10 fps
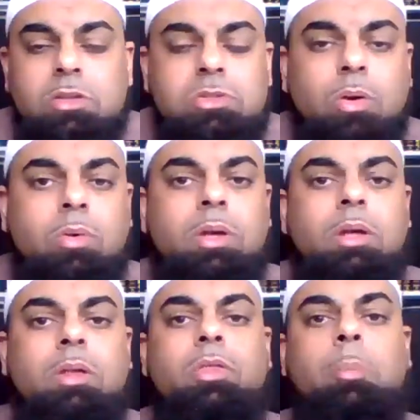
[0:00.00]
So
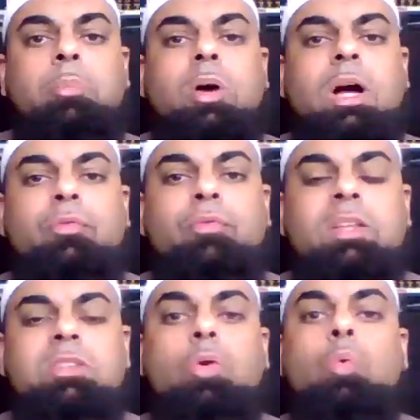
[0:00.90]
the
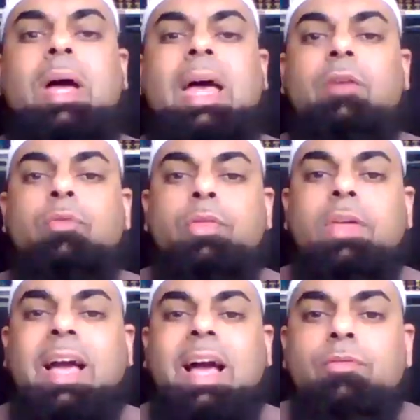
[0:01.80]
prophets, whatever
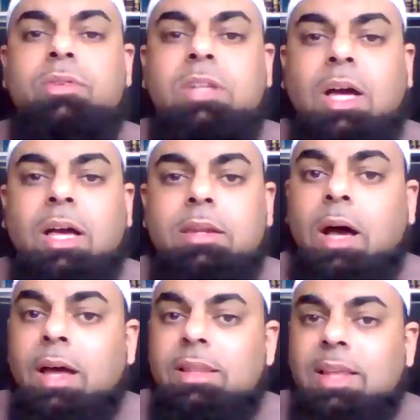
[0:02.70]
they have done,
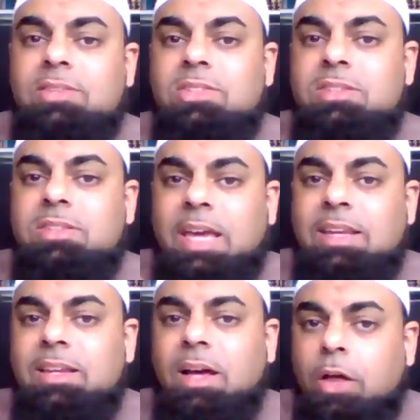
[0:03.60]
unless
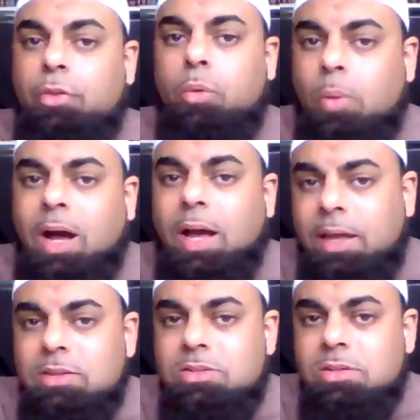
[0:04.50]
stated
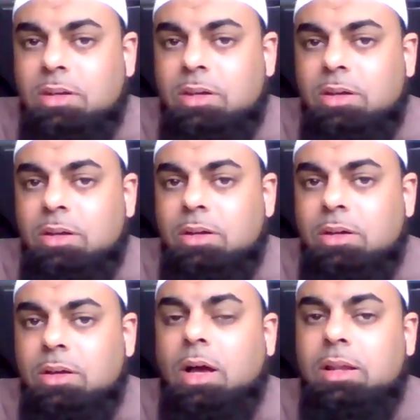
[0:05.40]
otherwise,
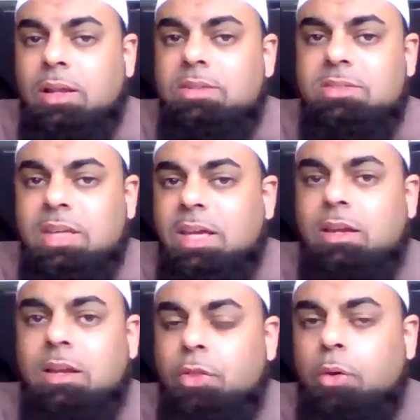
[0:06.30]
unless
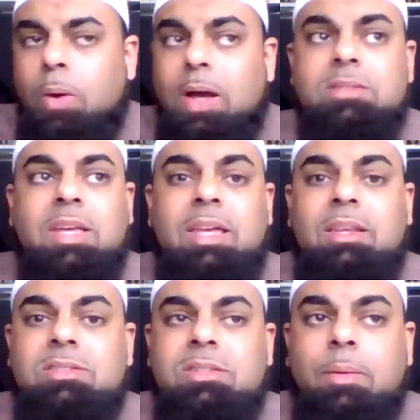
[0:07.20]
stated otherwise, it
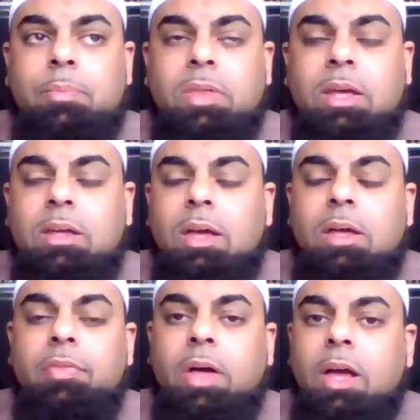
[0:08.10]
is something
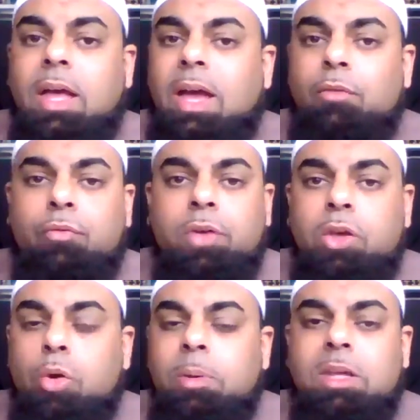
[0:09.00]
that every
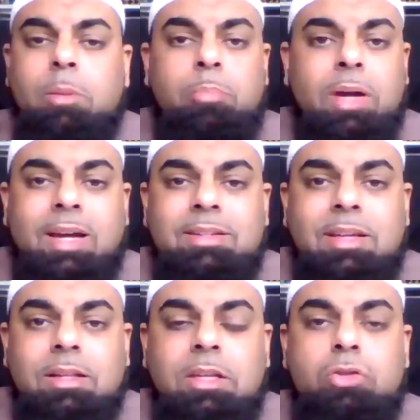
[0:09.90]
human can
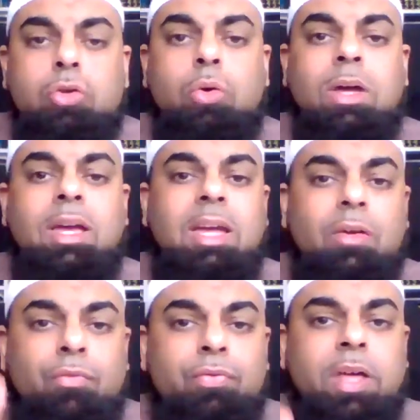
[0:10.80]
practically do
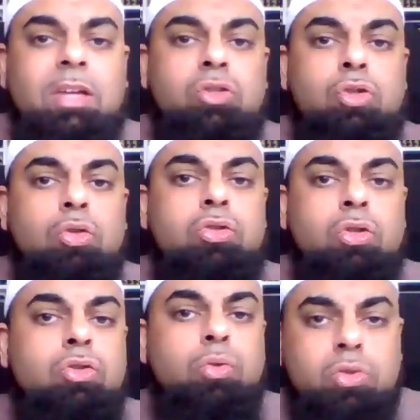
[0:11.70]
if they choose
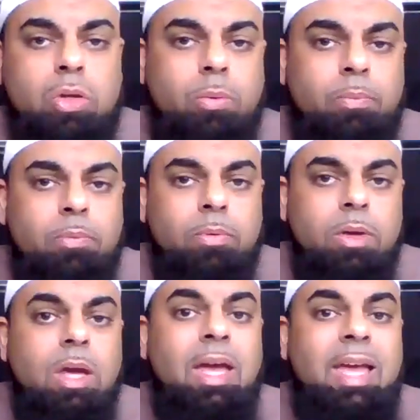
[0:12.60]
to do so.
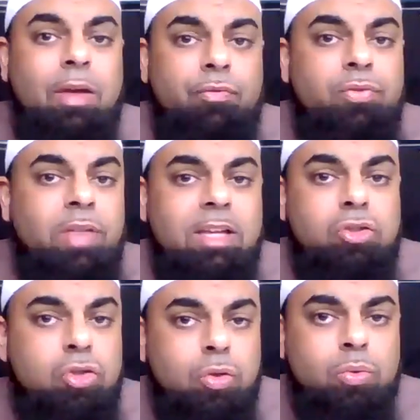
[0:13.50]
If they
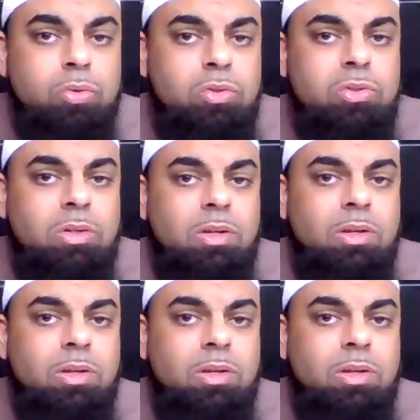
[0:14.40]
choose.